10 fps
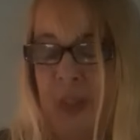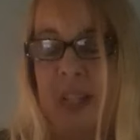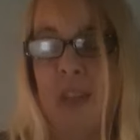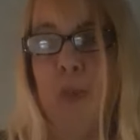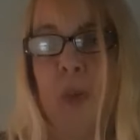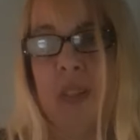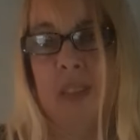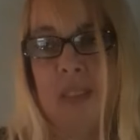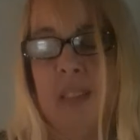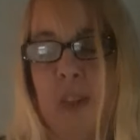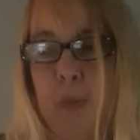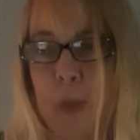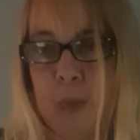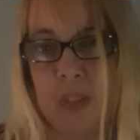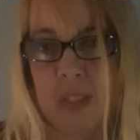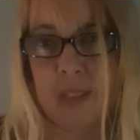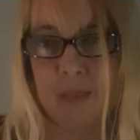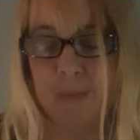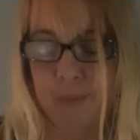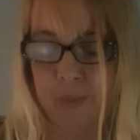He didn't want to self-publish it.
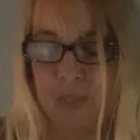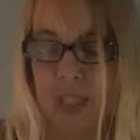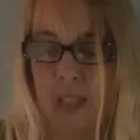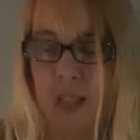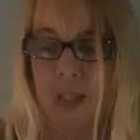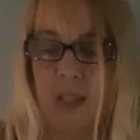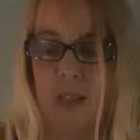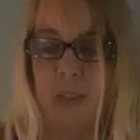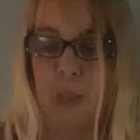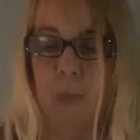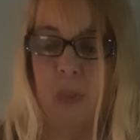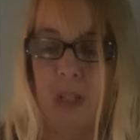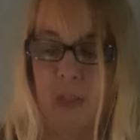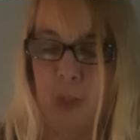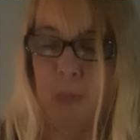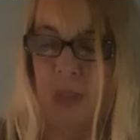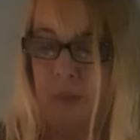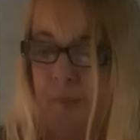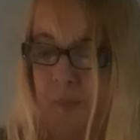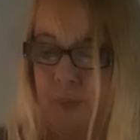So this book has just
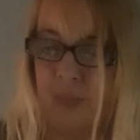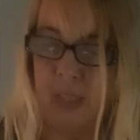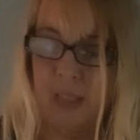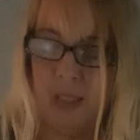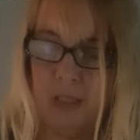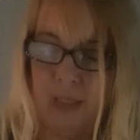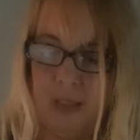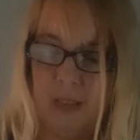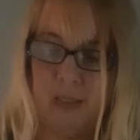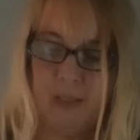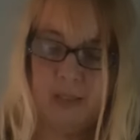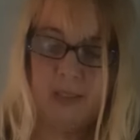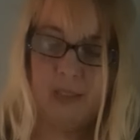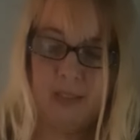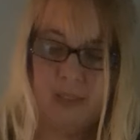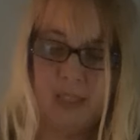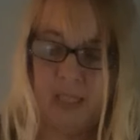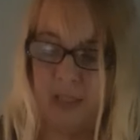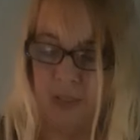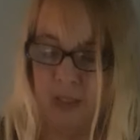been uh,
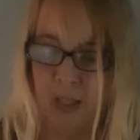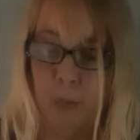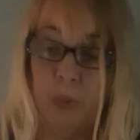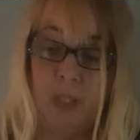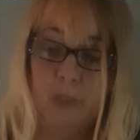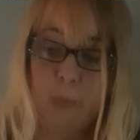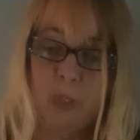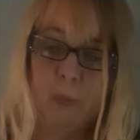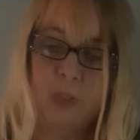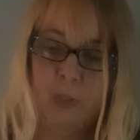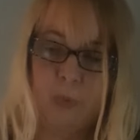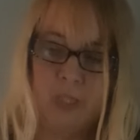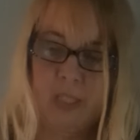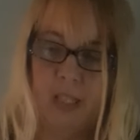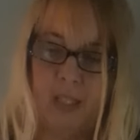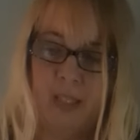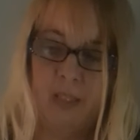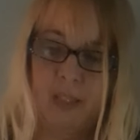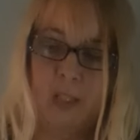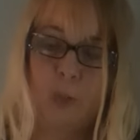sitting out there. I would love to publish it one day,
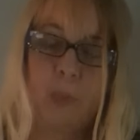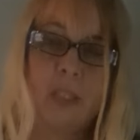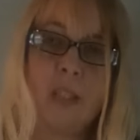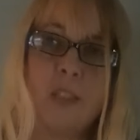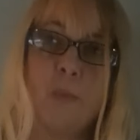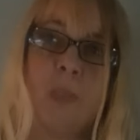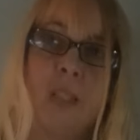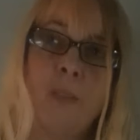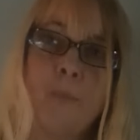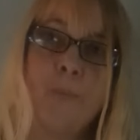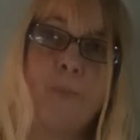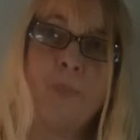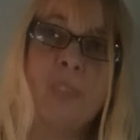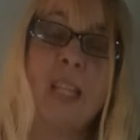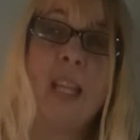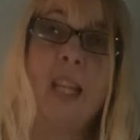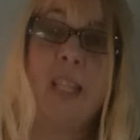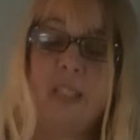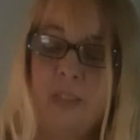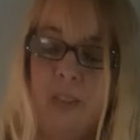and I hope he lets me.
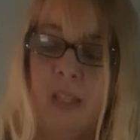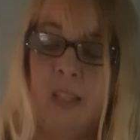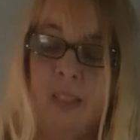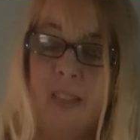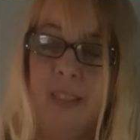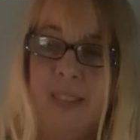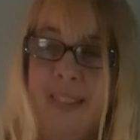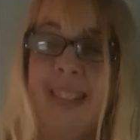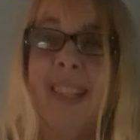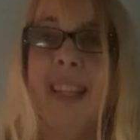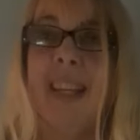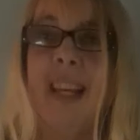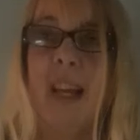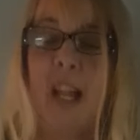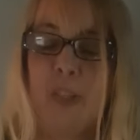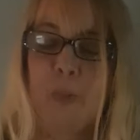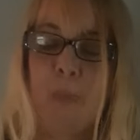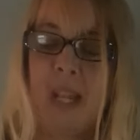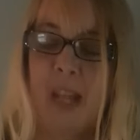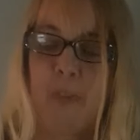Until then, I took
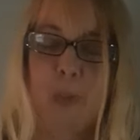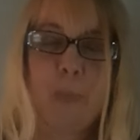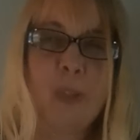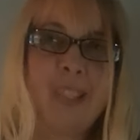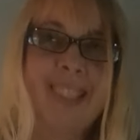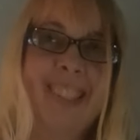my half of the book.